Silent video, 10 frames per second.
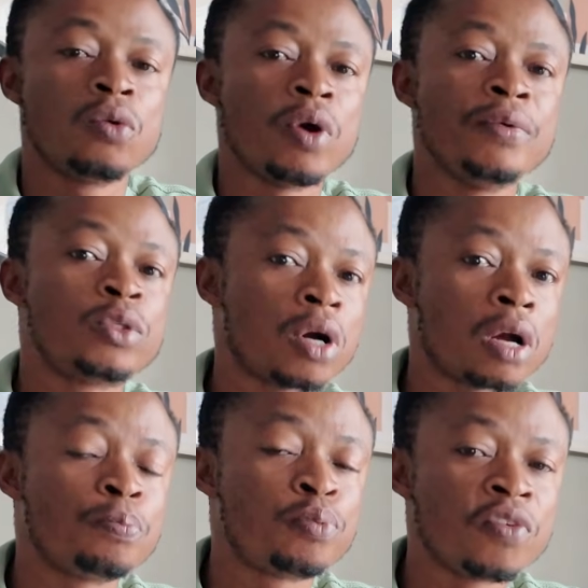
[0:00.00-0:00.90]
When we talk
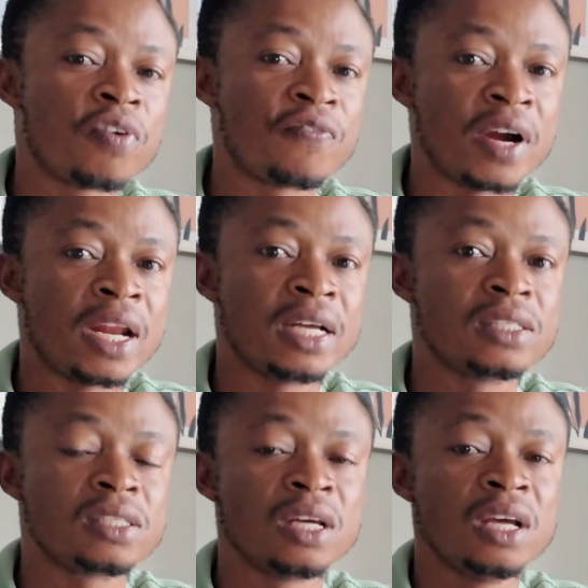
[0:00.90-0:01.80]
about proof of
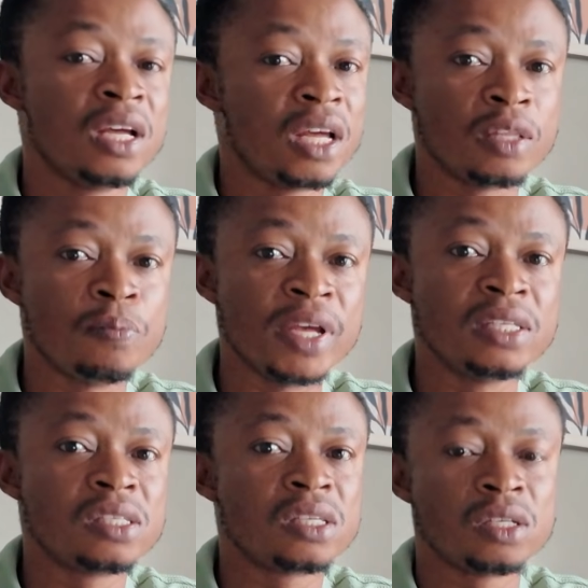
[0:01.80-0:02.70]
finance, it
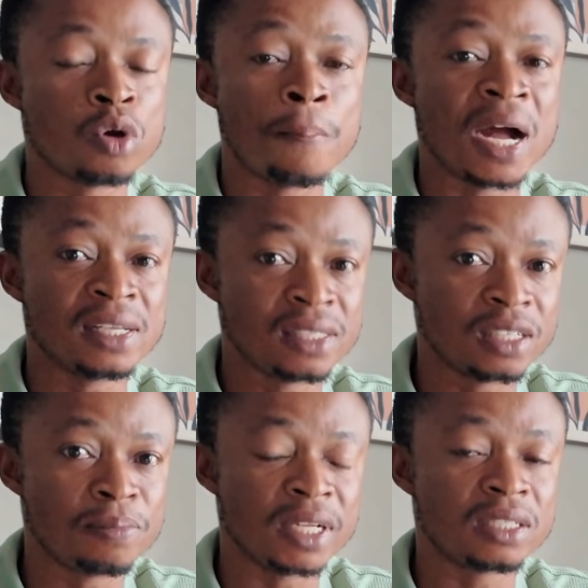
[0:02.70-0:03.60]
means your bank
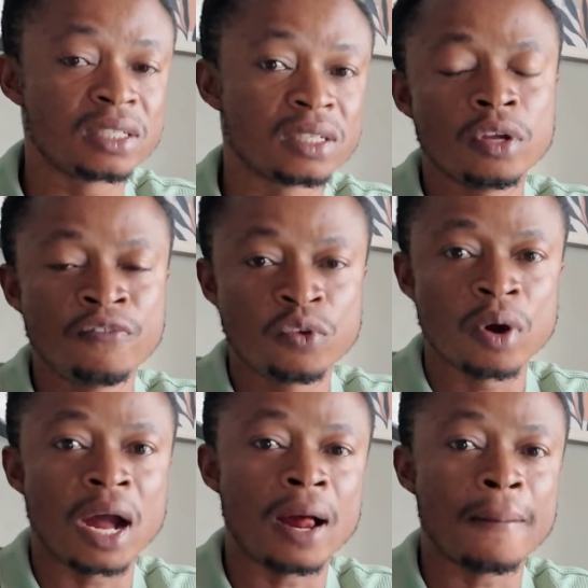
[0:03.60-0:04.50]
statement. If you
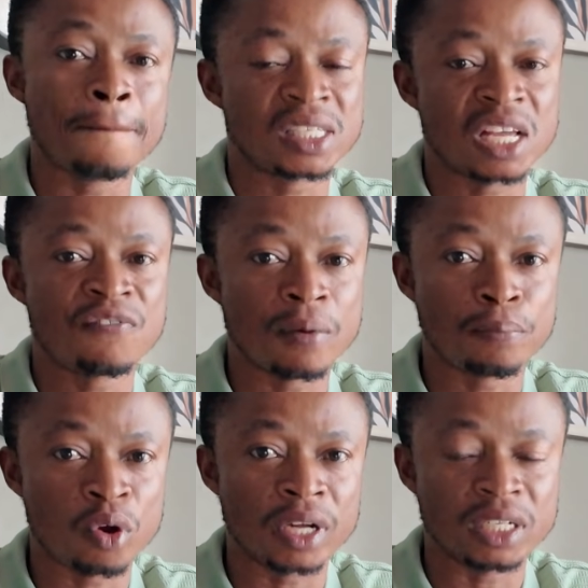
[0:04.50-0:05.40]
are a
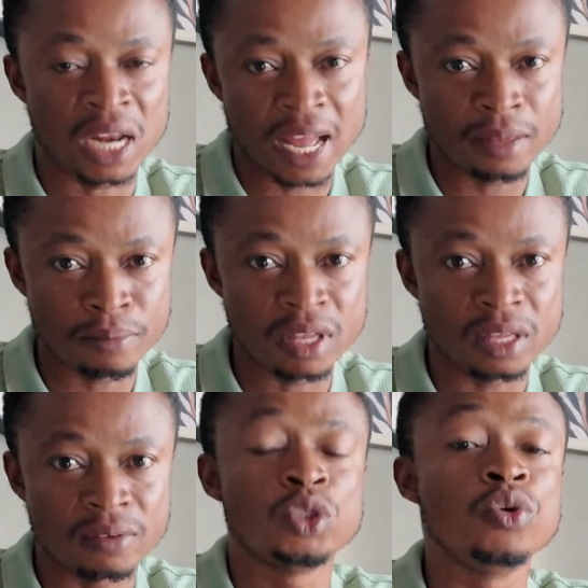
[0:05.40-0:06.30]
self-employed like me,
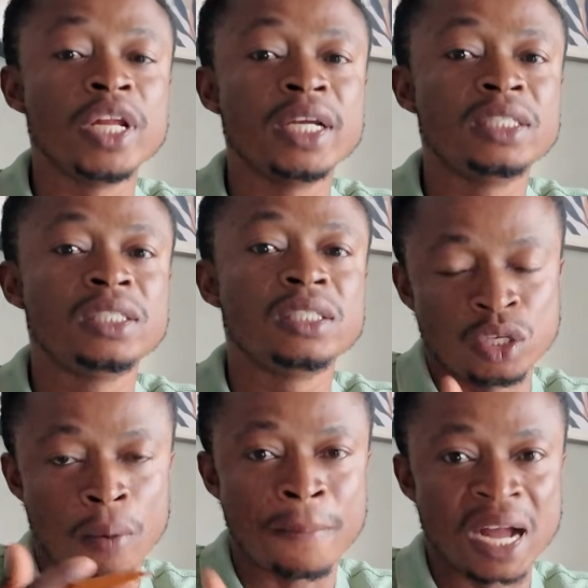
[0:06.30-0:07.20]
you need
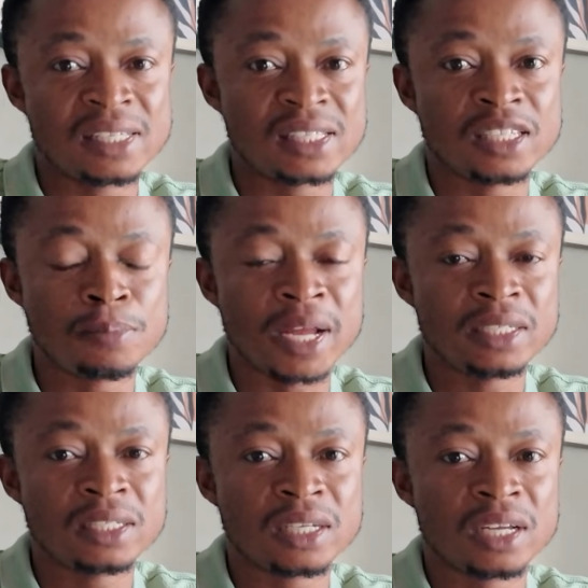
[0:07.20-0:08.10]
your bank
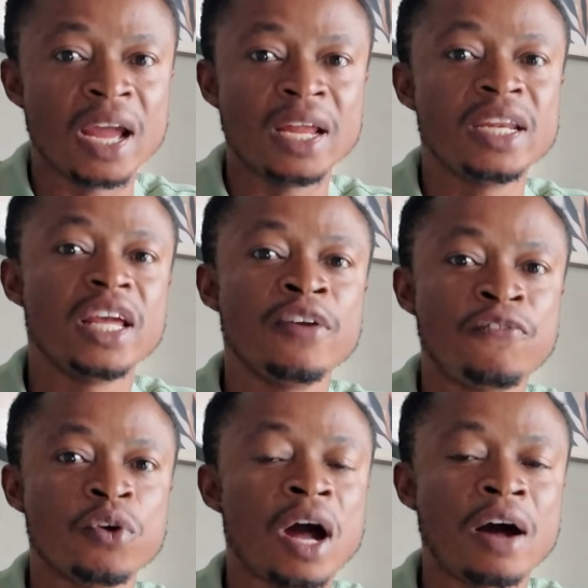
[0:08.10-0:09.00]
statement, and
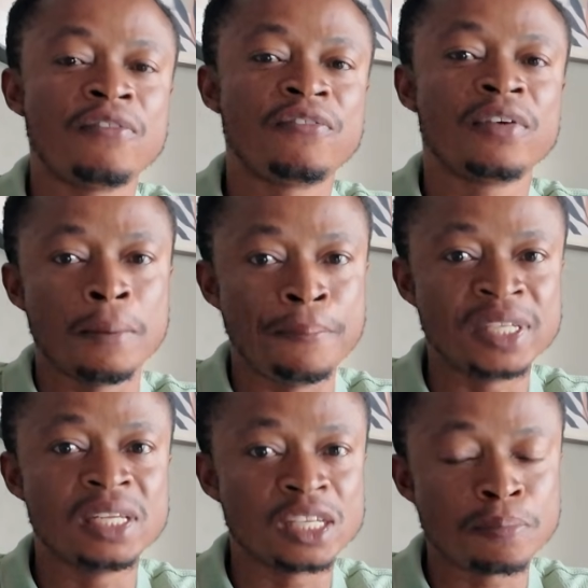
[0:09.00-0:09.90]
if you have a
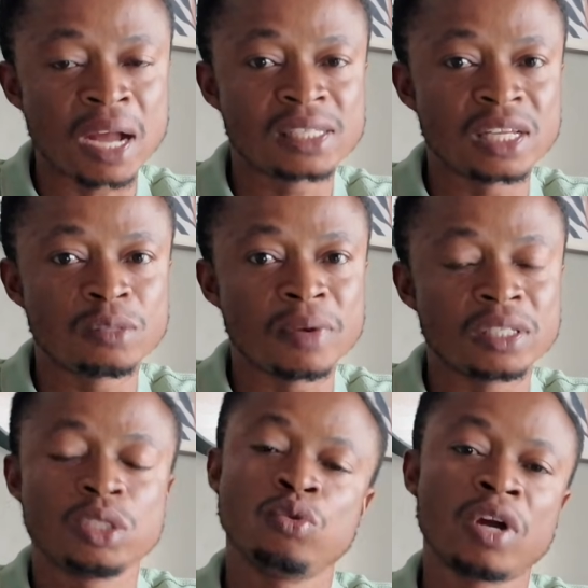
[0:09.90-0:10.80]
business bank
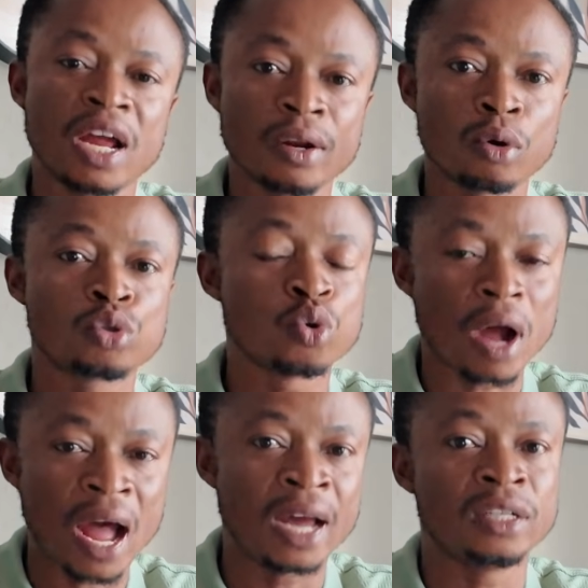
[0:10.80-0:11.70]
statement, you can also
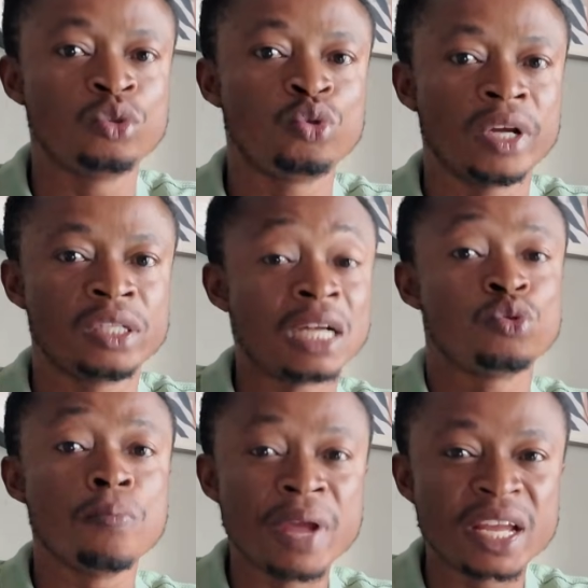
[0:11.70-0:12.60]
add it to it.
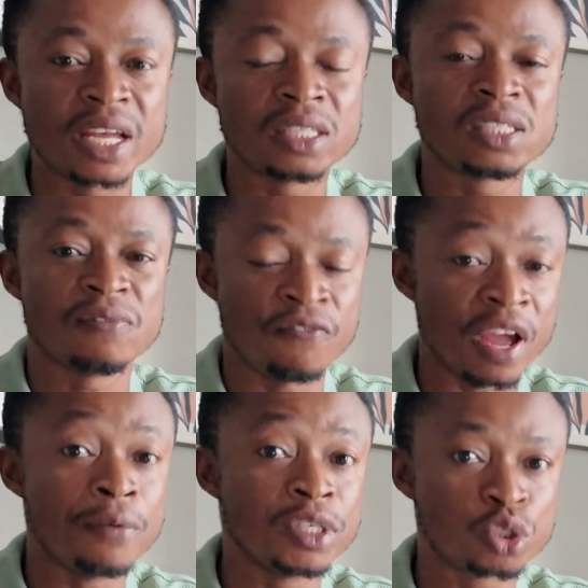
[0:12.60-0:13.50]
That will make it
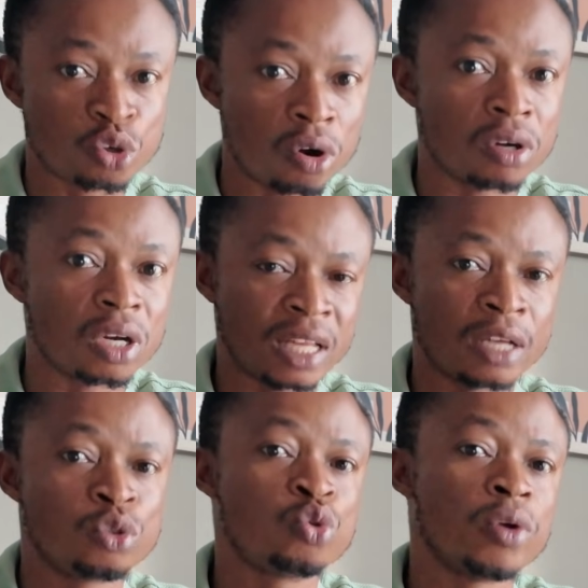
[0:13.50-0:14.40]
very strong
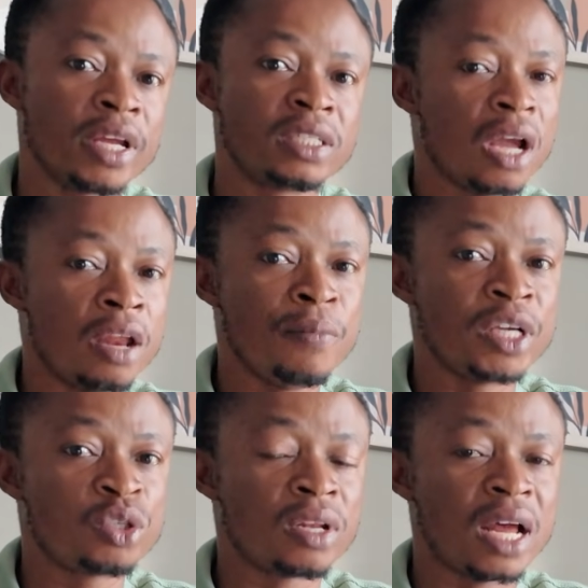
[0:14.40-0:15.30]
attached to it. And make
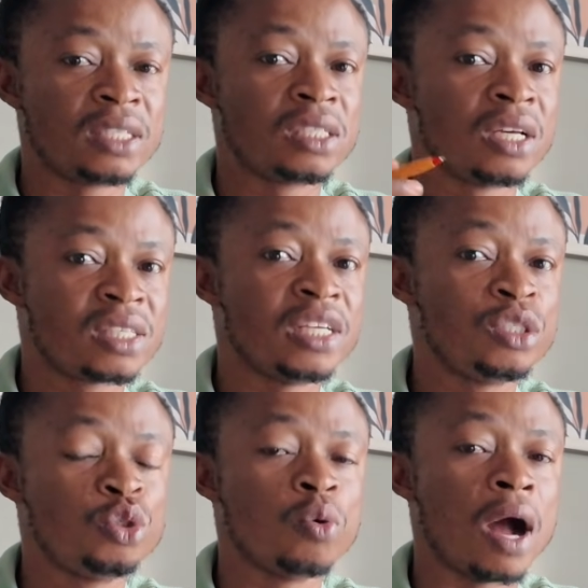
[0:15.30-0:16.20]
sure that
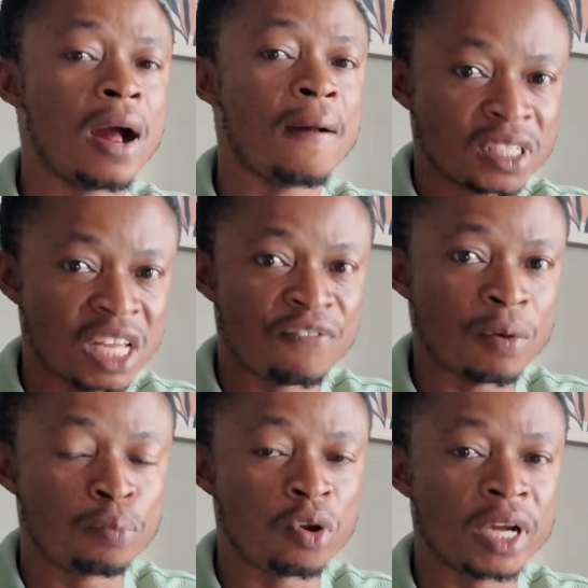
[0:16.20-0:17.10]
since you are
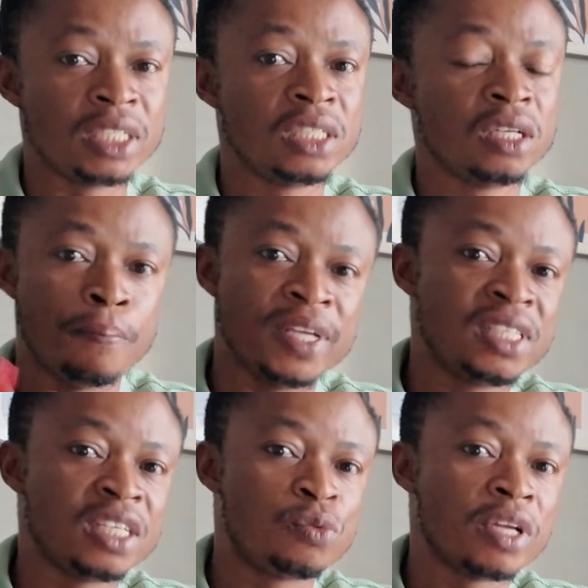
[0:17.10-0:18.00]
self-employed,
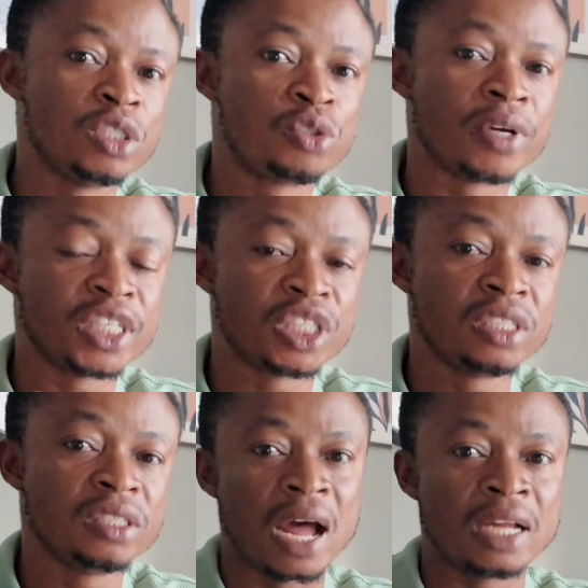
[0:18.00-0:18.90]
business
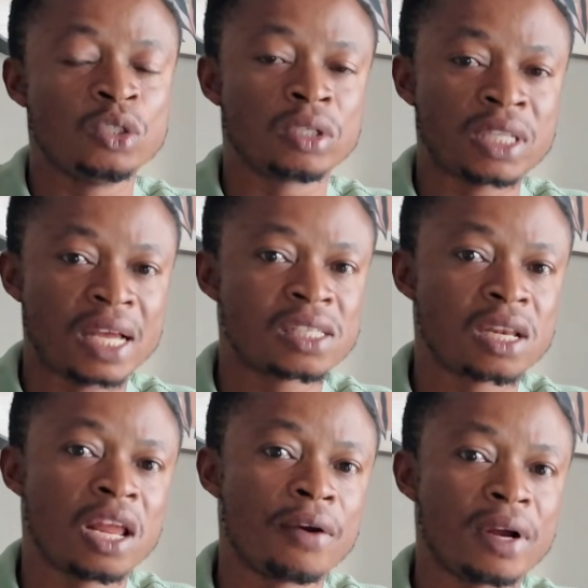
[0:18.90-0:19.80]
registration, add your tax
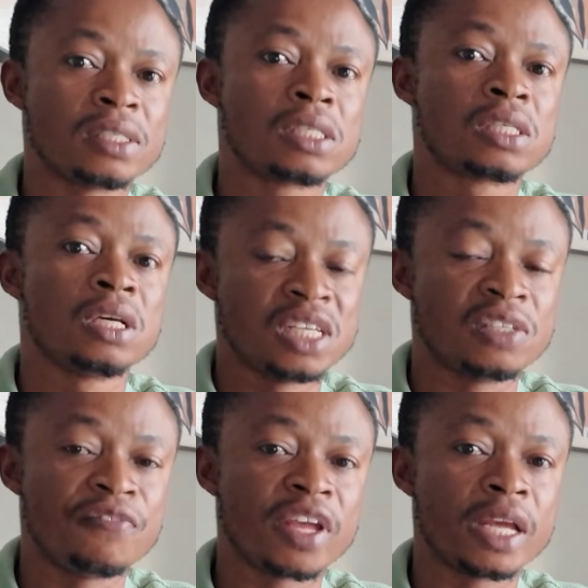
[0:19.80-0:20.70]
clearance
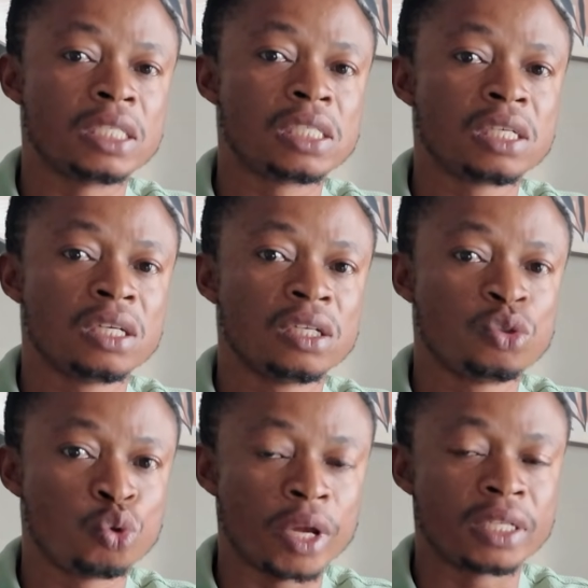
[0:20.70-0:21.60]
certificate
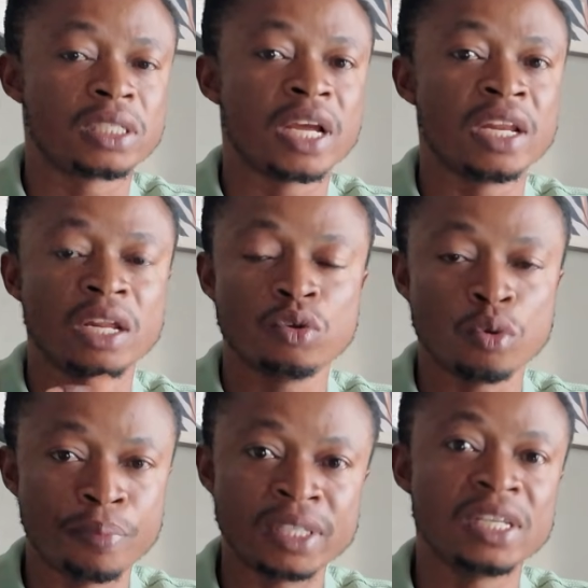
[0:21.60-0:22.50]
to it, and then
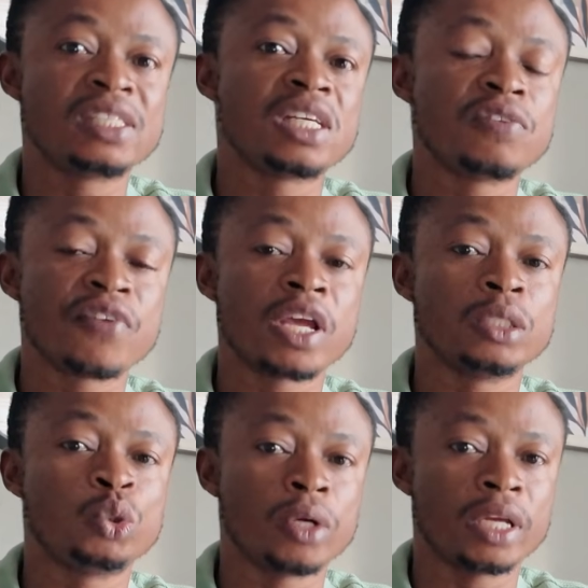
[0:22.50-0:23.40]
your business
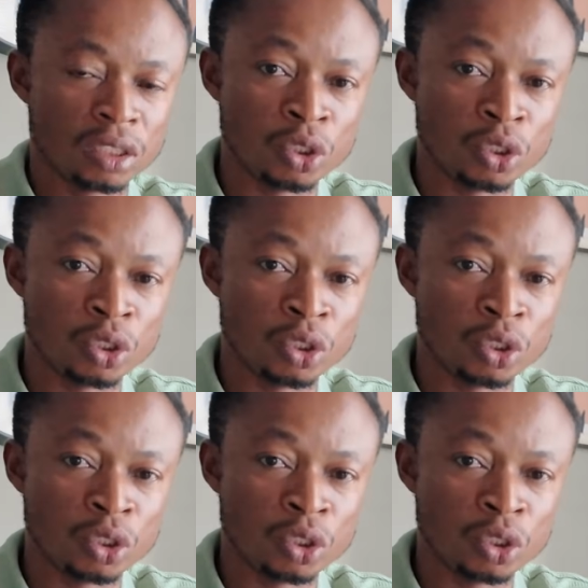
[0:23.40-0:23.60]
certificate to it.